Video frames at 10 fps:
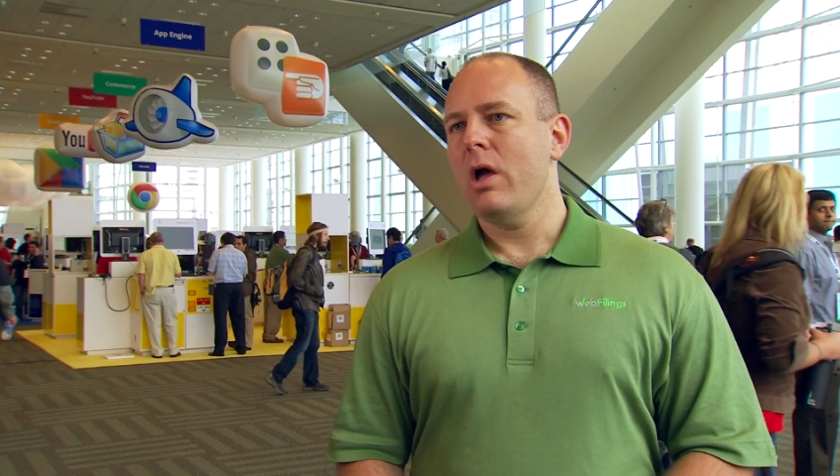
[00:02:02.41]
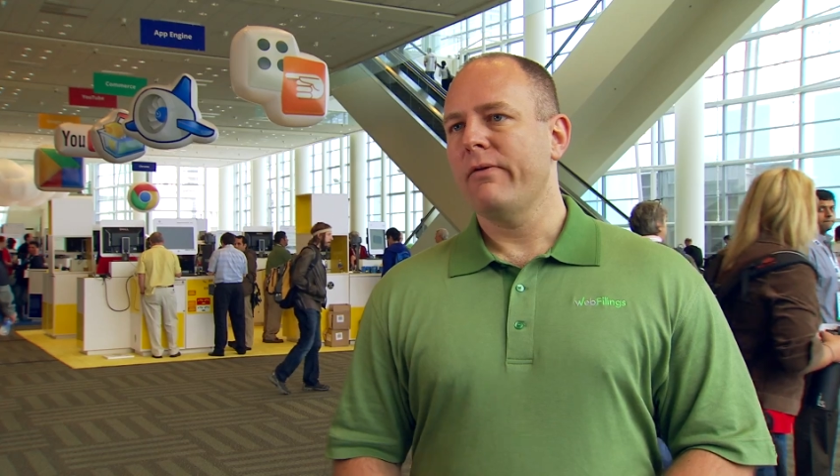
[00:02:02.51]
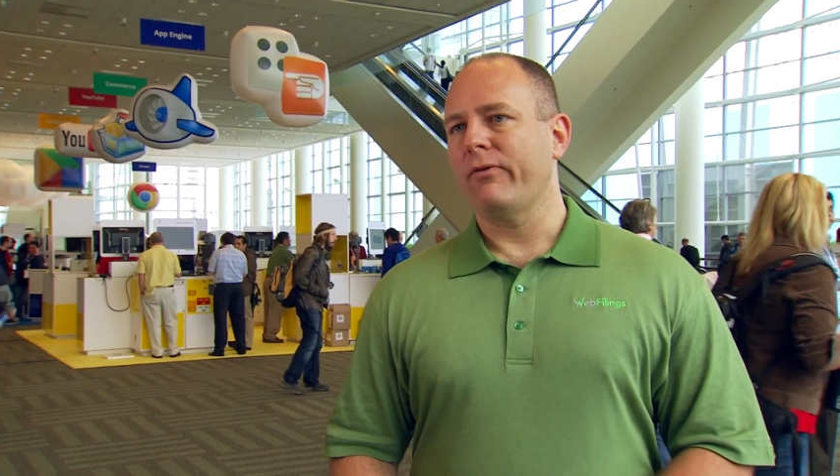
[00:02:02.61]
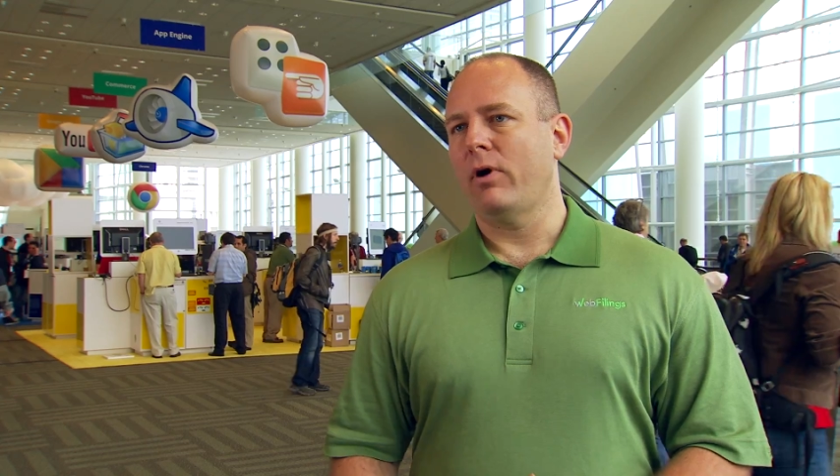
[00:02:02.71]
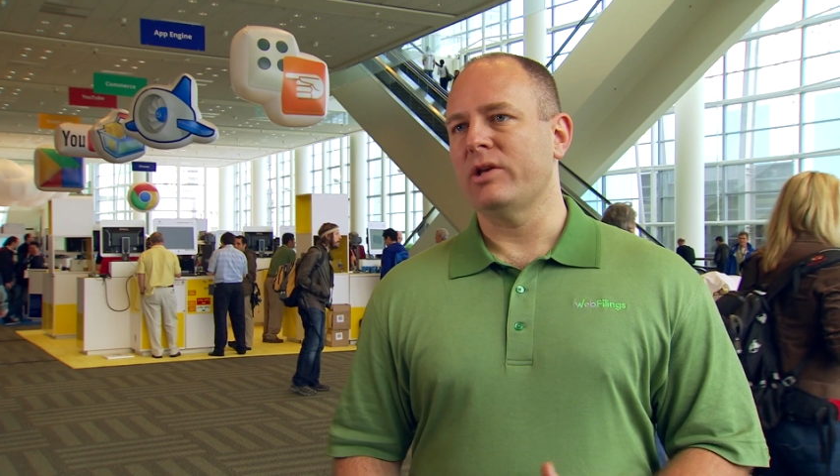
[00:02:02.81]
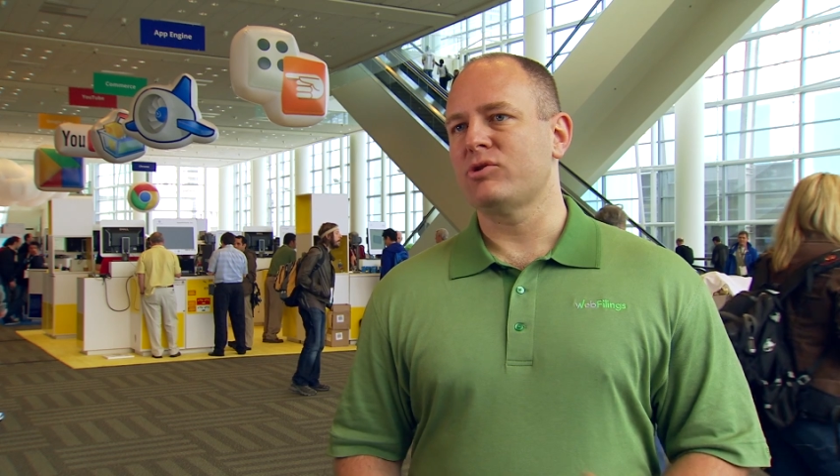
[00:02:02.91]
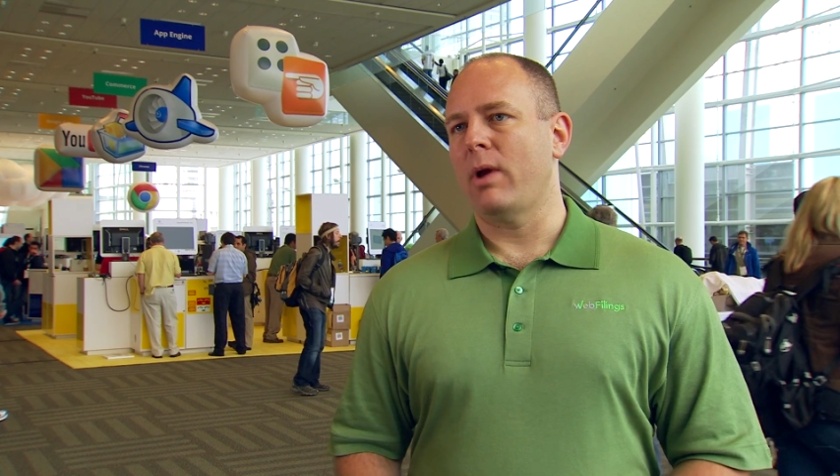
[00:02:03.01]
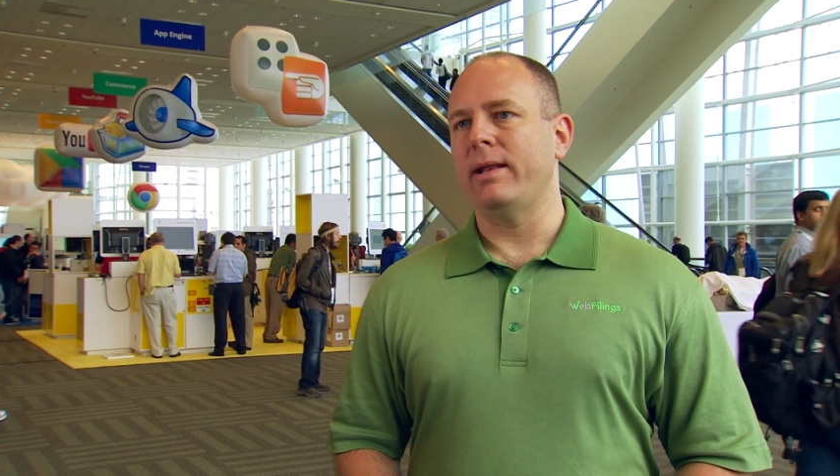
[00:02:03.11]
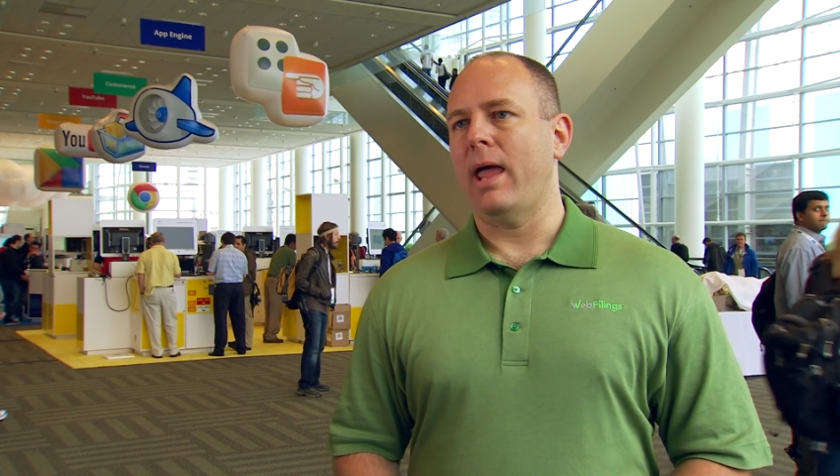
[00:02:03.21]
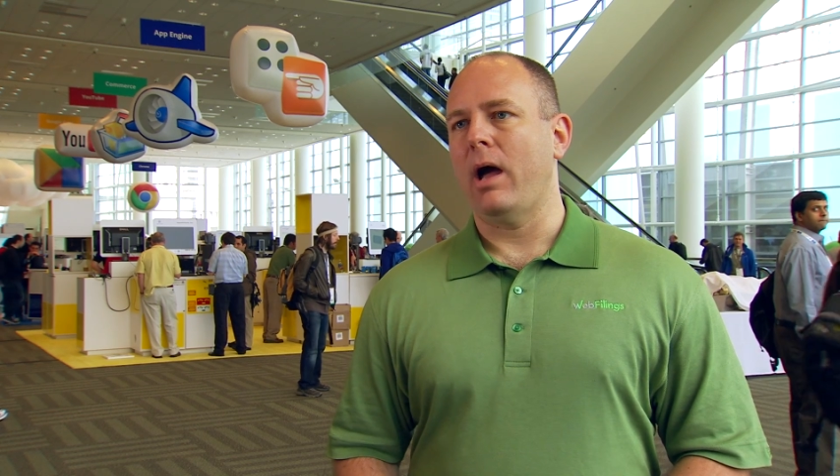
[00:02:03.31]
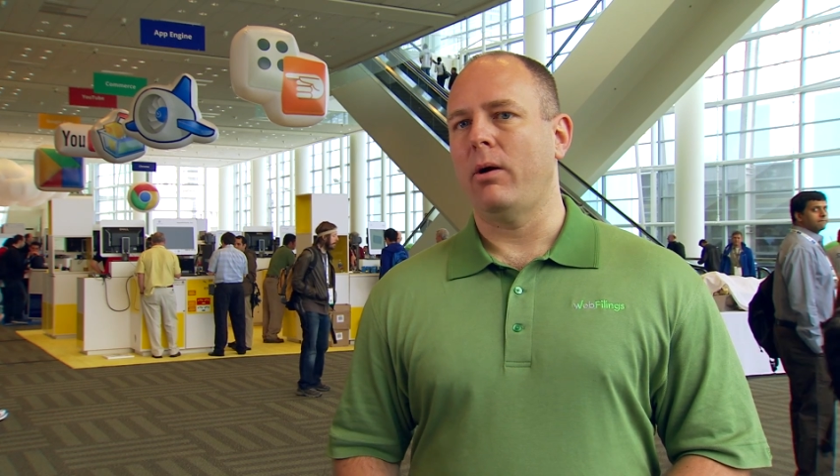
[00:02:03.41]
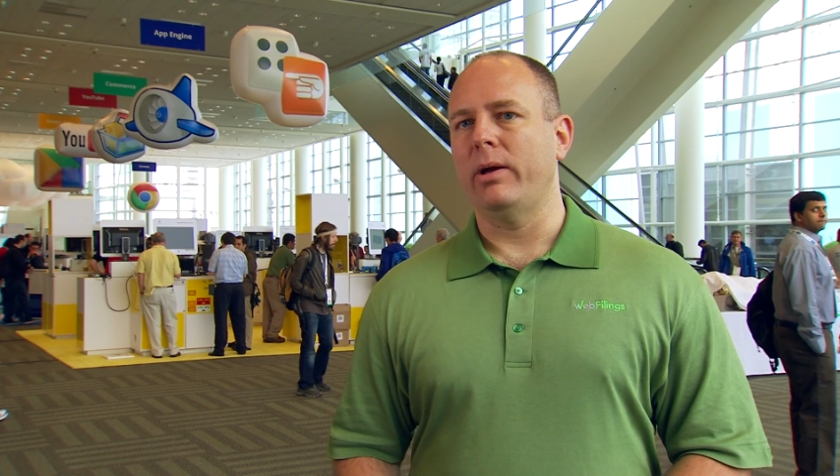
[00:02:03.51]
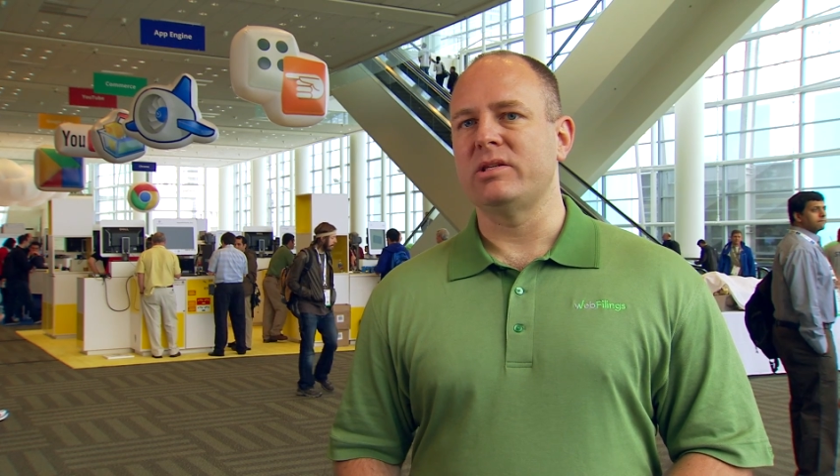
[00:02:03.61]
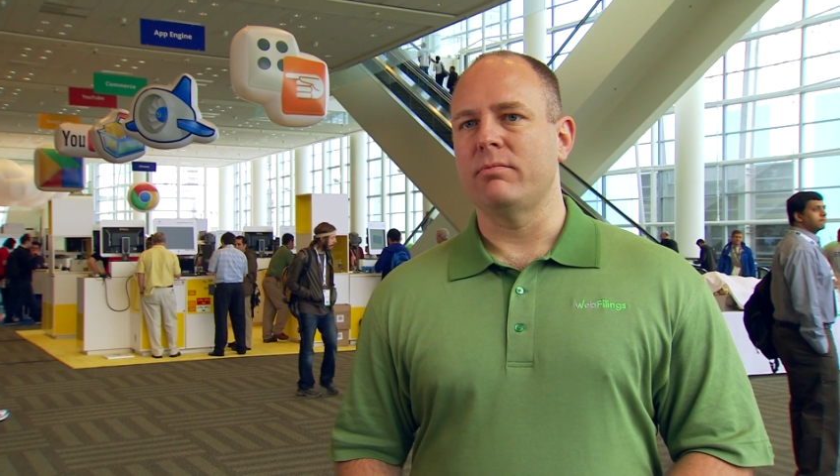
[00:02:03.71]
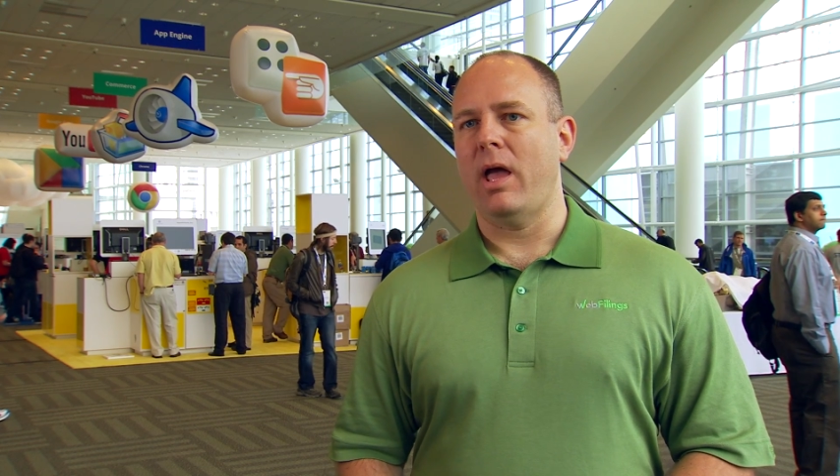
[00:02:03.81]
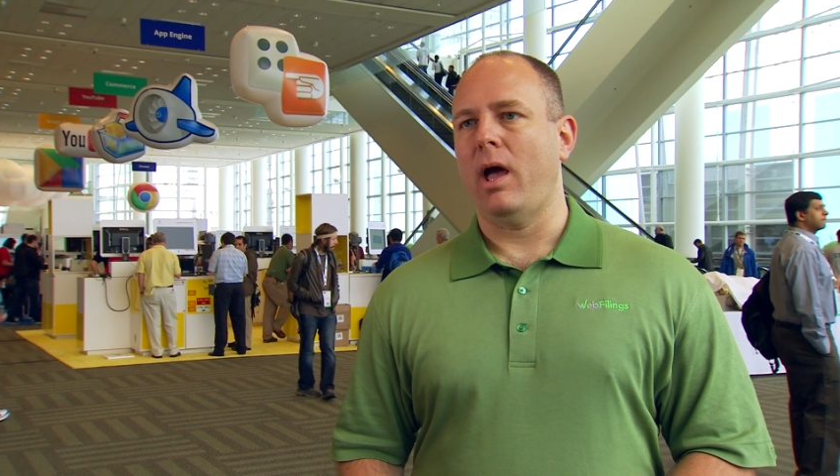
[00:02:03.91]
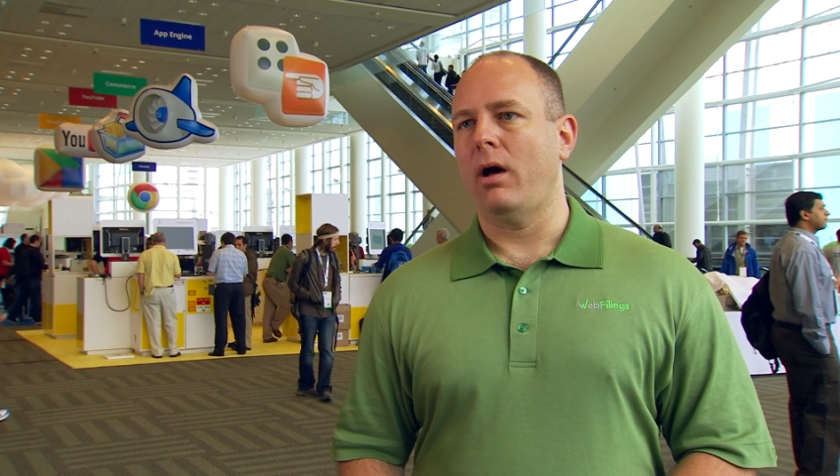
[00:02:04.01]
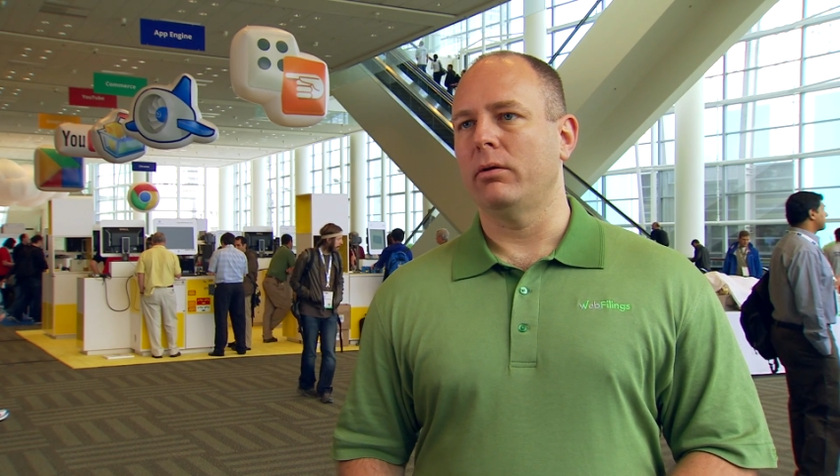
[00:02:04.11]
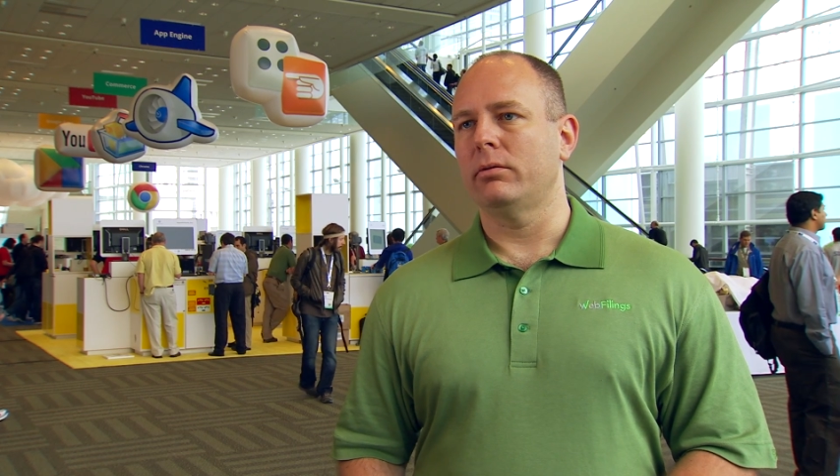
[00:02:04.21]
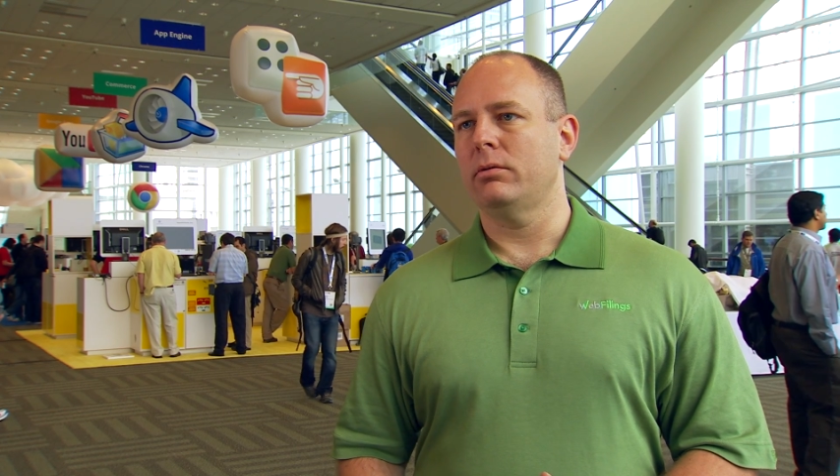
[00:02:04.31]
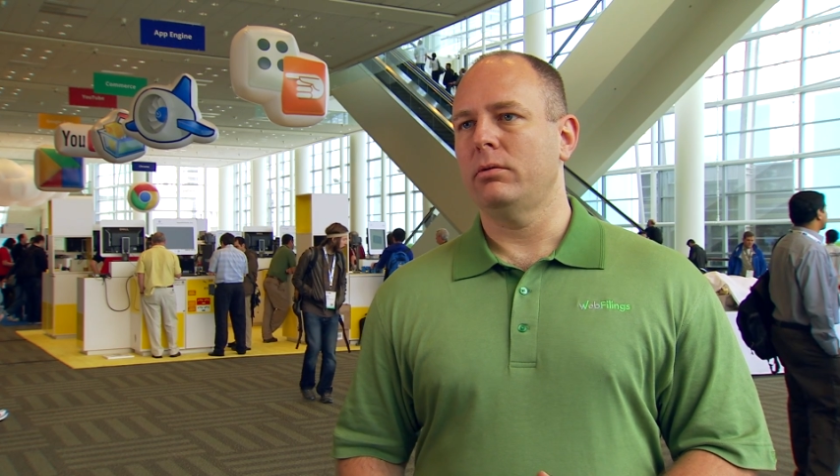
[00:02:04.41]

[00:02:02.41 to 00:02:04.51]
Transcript: for us right now, it's about